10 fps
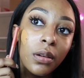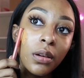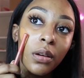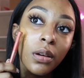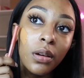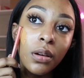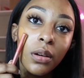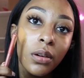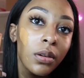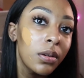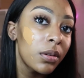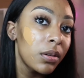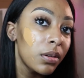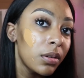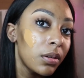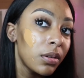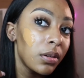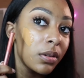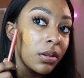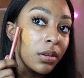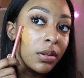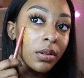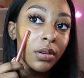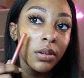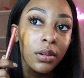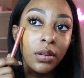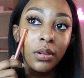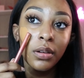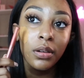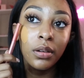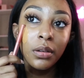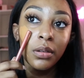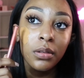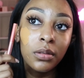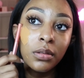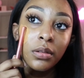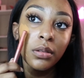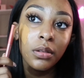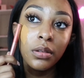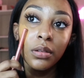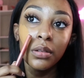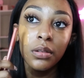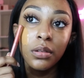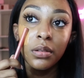No one is speaking in this clip.